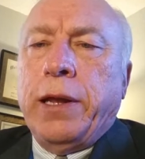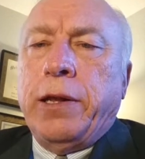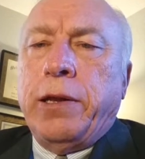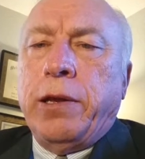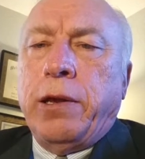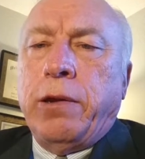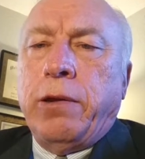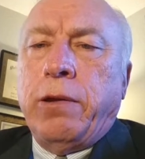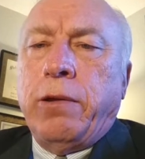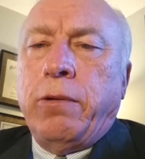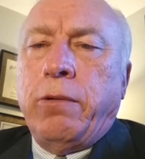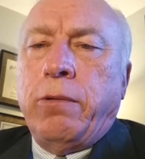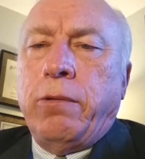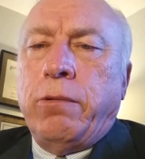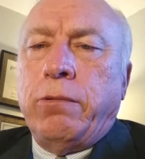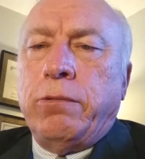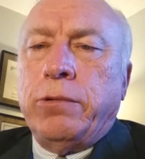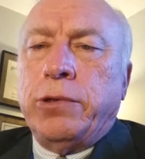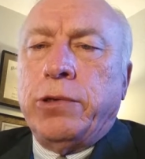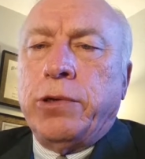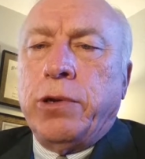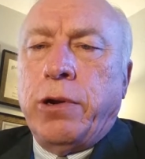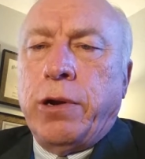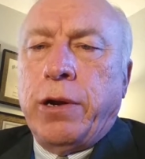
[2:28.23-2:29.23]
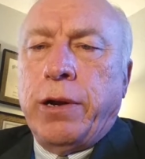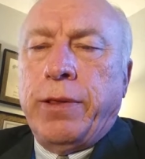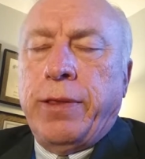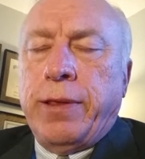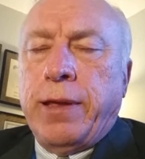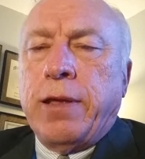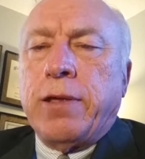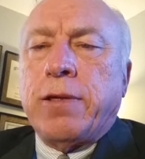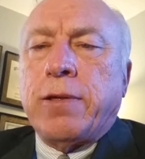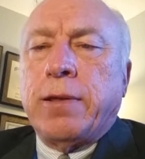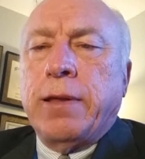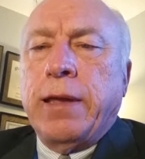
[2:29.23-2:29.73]
do during
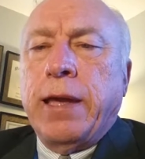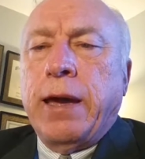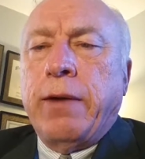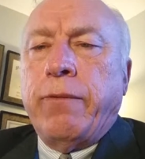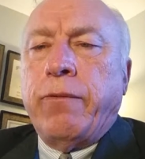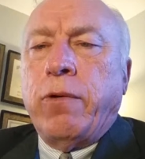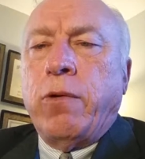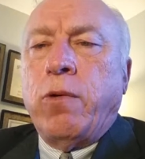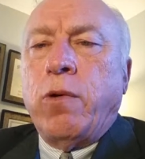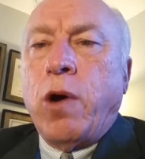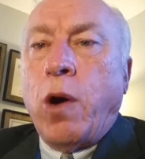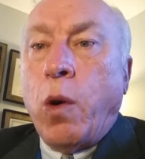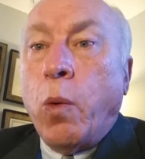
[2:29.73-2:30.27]
this level,